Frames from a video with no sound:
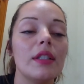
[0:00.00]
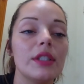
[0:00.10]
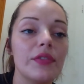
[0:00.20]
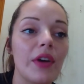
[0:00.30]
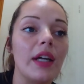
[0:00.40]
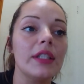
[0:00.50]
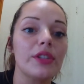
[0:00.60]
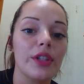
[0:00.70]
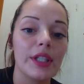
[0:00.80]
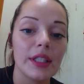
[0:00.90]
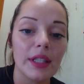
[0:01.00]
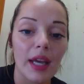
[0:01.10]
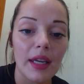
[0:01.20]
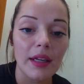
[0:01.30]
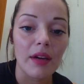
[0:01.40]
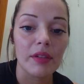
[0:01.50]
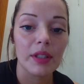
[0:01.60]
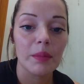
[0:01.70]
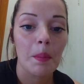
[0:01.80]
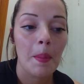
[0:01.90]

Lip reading: She finally started getting the hang of it,